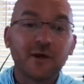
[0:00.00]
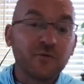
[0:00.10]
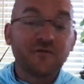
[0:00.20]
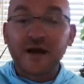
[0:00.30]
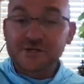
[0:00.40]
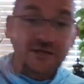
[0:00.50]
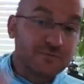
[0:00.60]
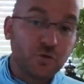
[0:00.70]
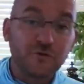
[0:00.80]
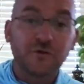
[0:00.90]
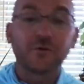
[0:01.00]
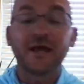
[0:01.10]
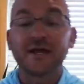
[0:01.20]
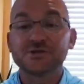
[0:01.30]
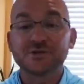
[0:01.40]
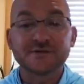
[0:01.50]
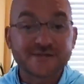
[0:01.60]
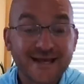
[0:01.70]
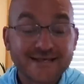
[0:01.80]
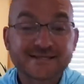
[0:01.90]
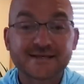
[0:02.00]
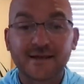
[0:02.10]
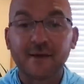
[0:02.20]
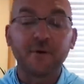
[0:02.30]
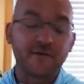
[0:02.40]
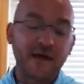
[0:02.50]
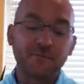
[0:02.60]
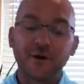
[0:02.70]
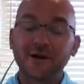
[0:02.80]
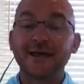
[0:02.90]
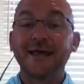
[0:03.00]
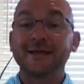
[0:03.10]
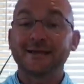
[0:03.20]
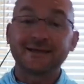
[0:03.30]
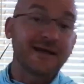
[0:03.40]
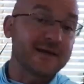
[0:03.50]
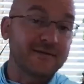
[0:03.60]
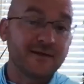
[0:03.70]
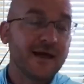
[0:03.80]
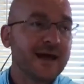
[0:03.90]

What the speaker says: And we've actually moved locations and set up on that buck and connected.